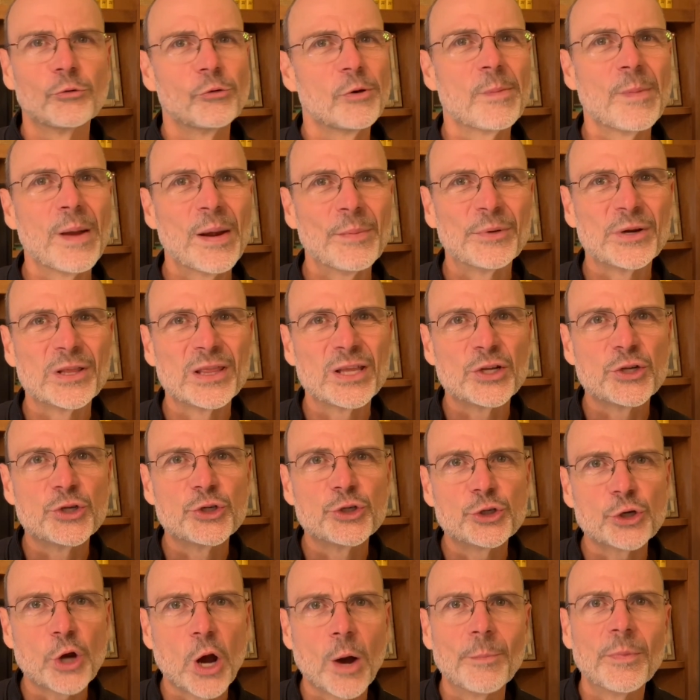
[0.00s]
Remember, the
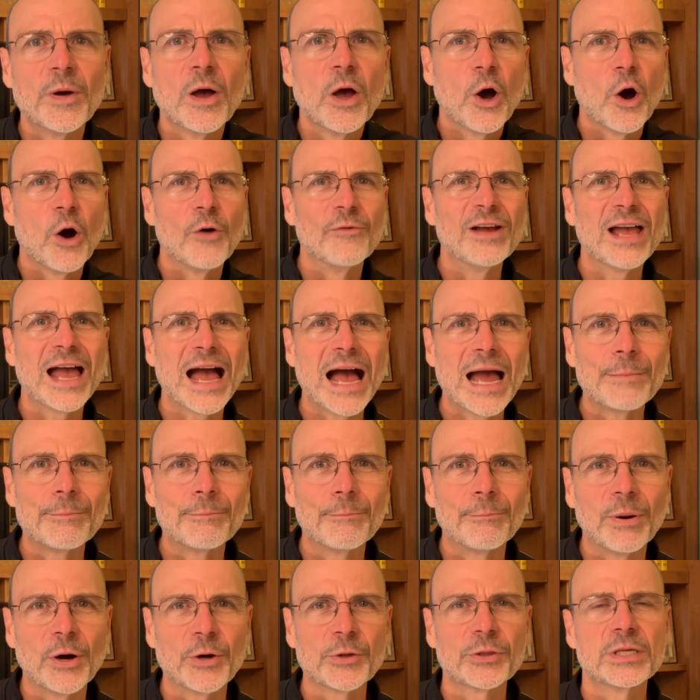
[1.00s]
job of a
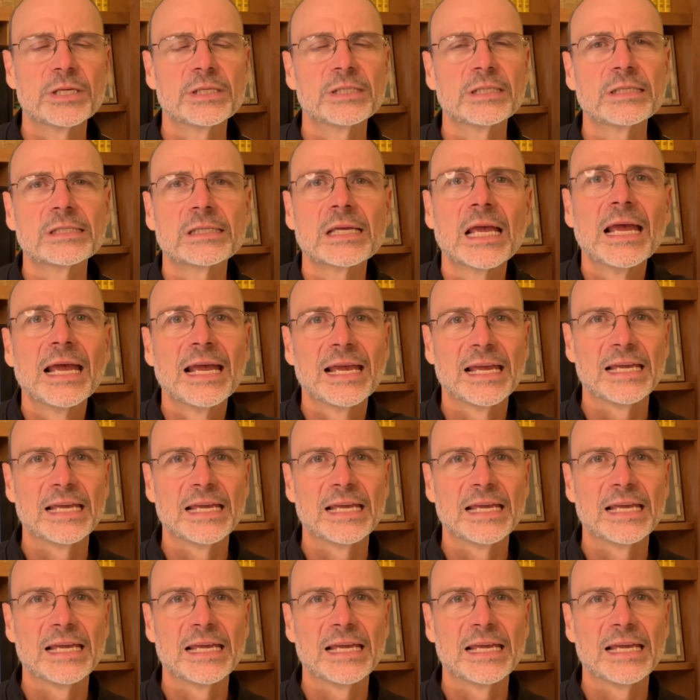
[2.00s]
hypothesis